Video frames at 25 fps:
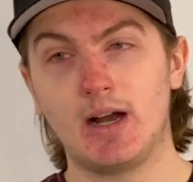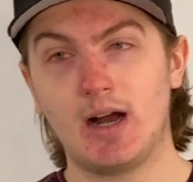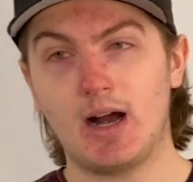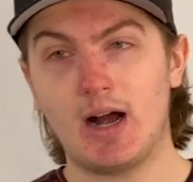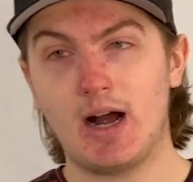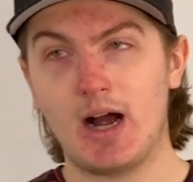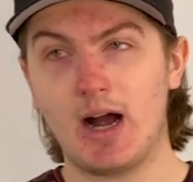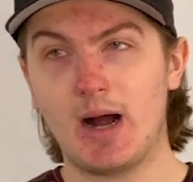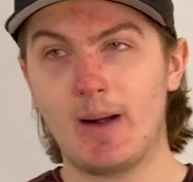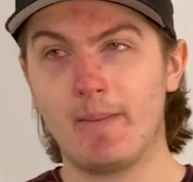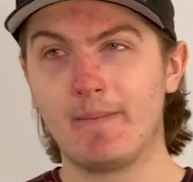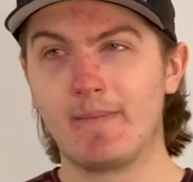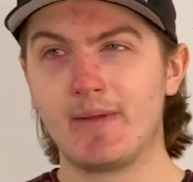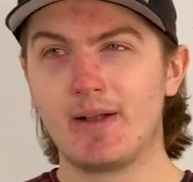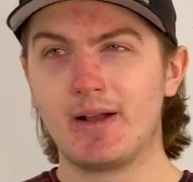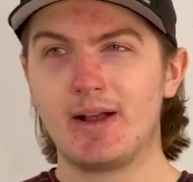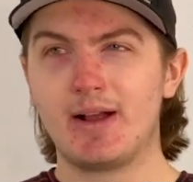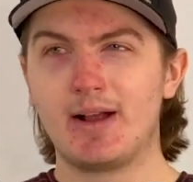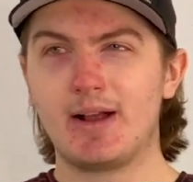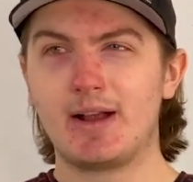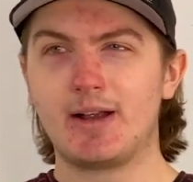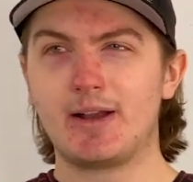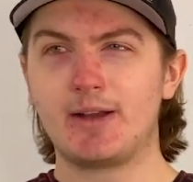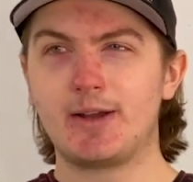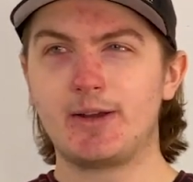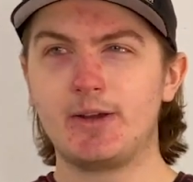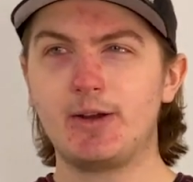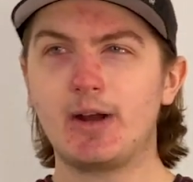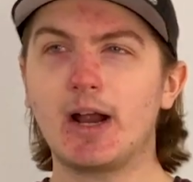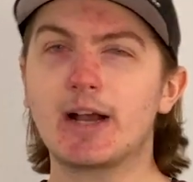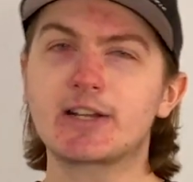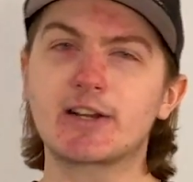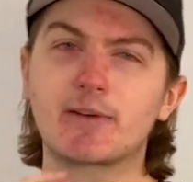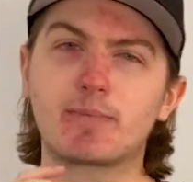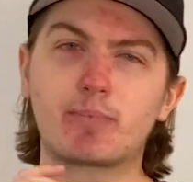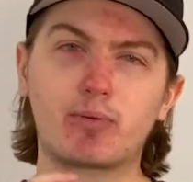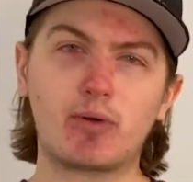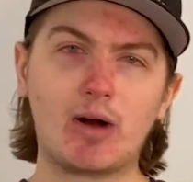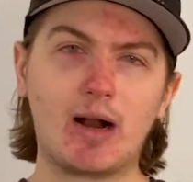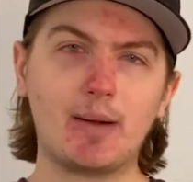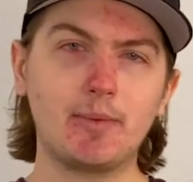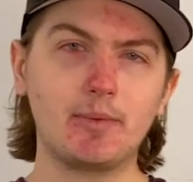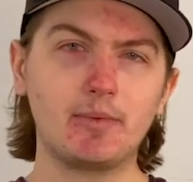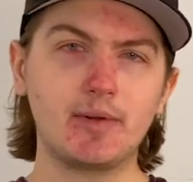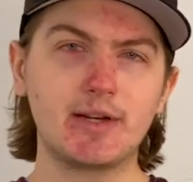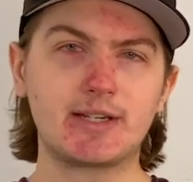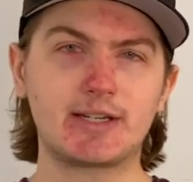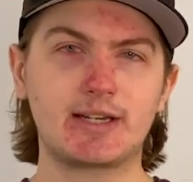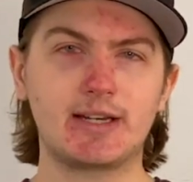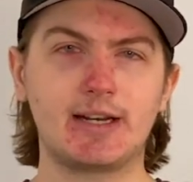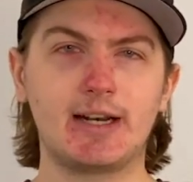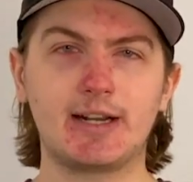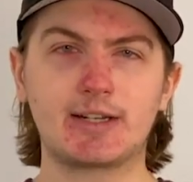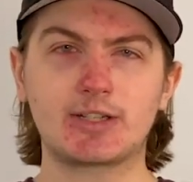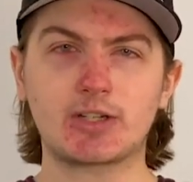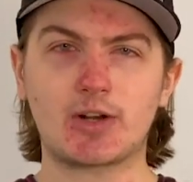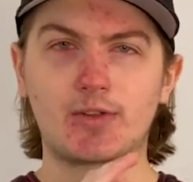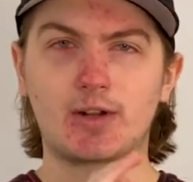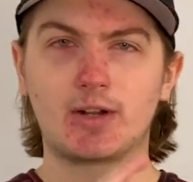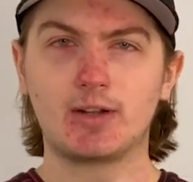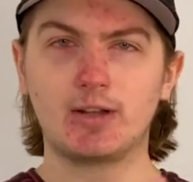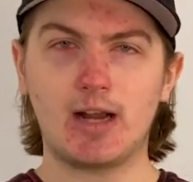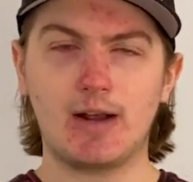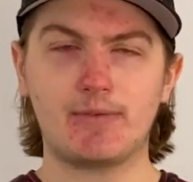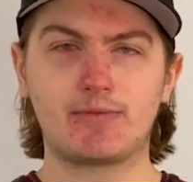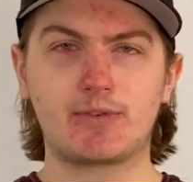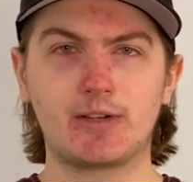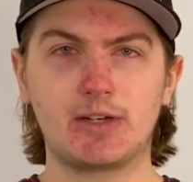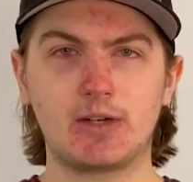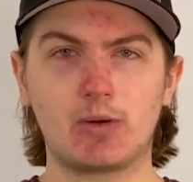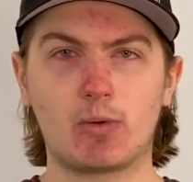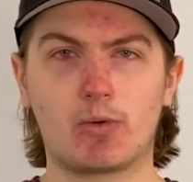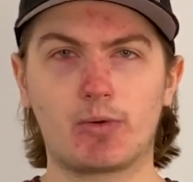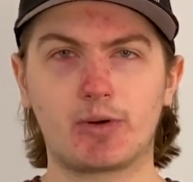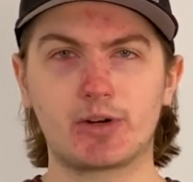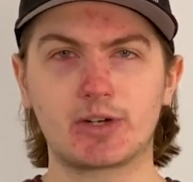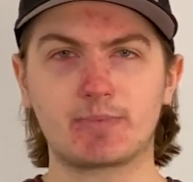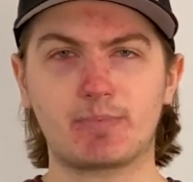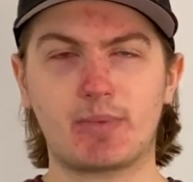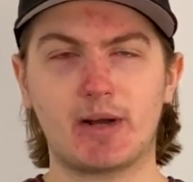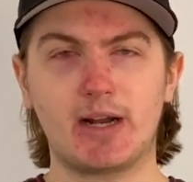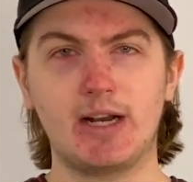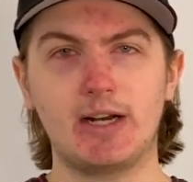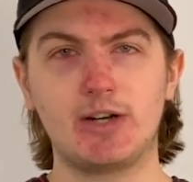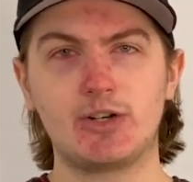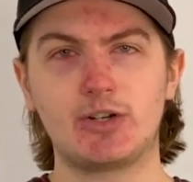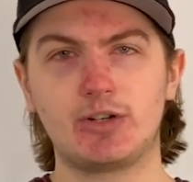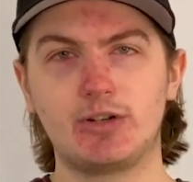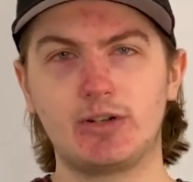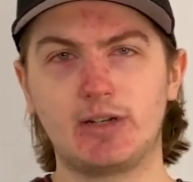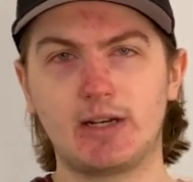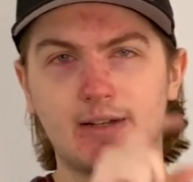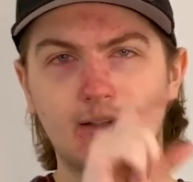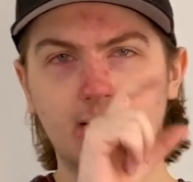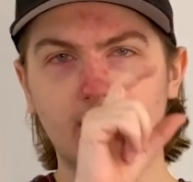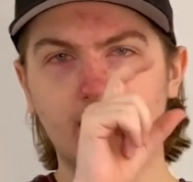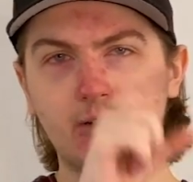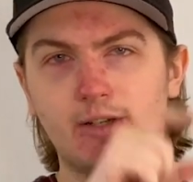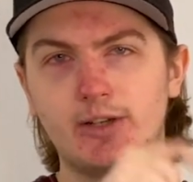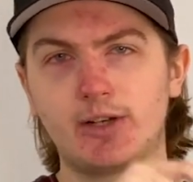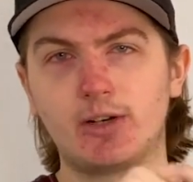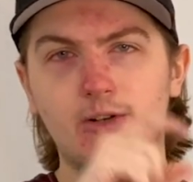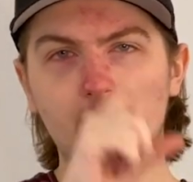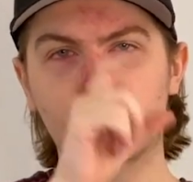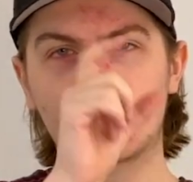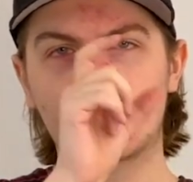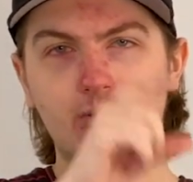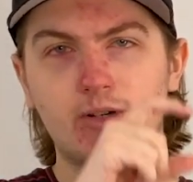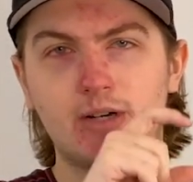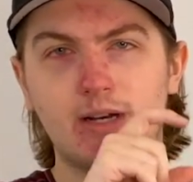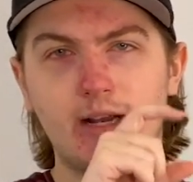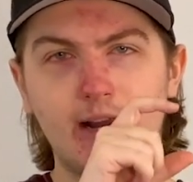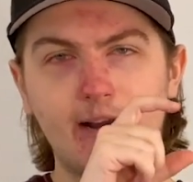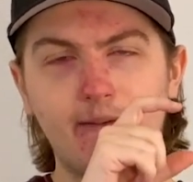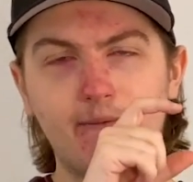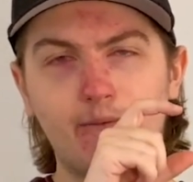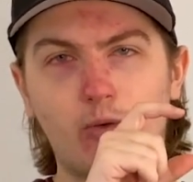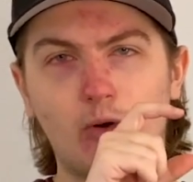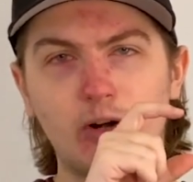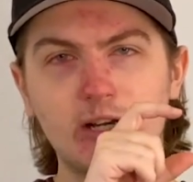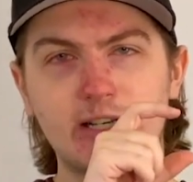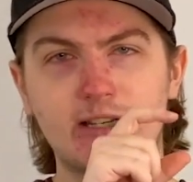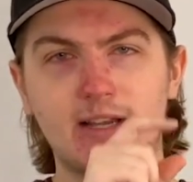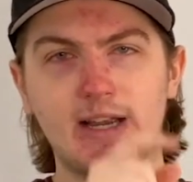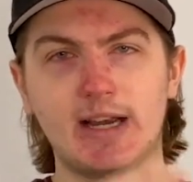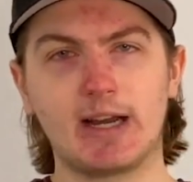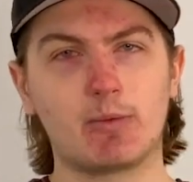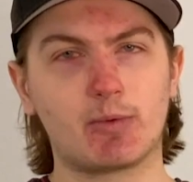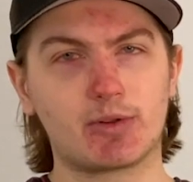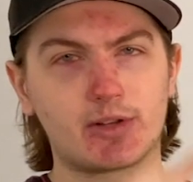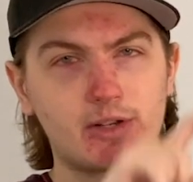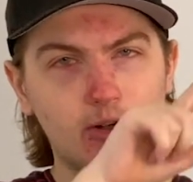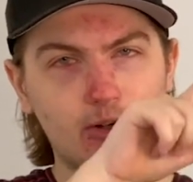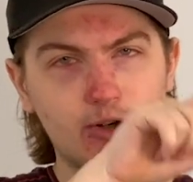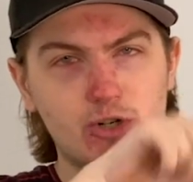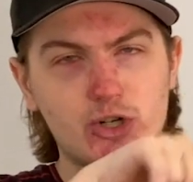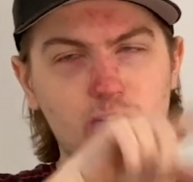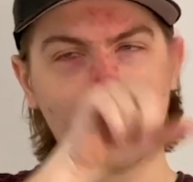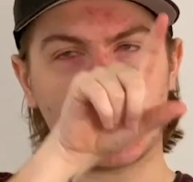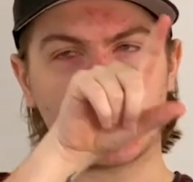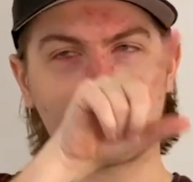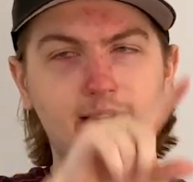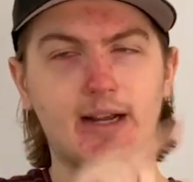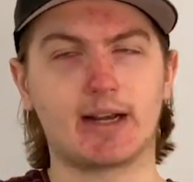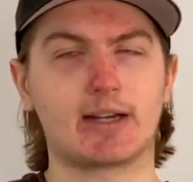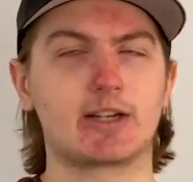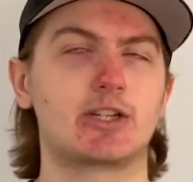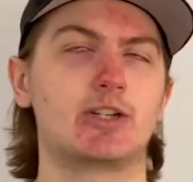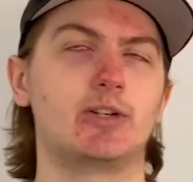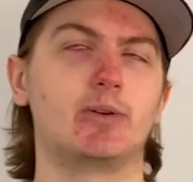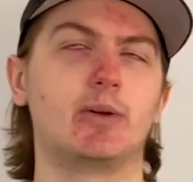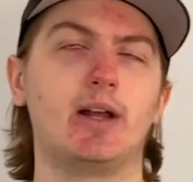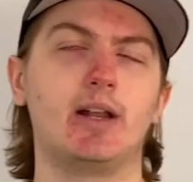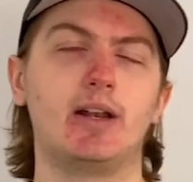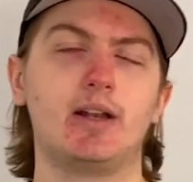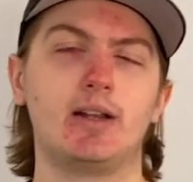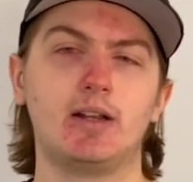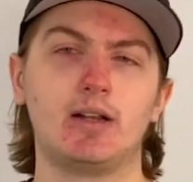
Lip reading: You guys have probably seen that it's on the left of the orders page. You get the little invoice thing with a little check next to it.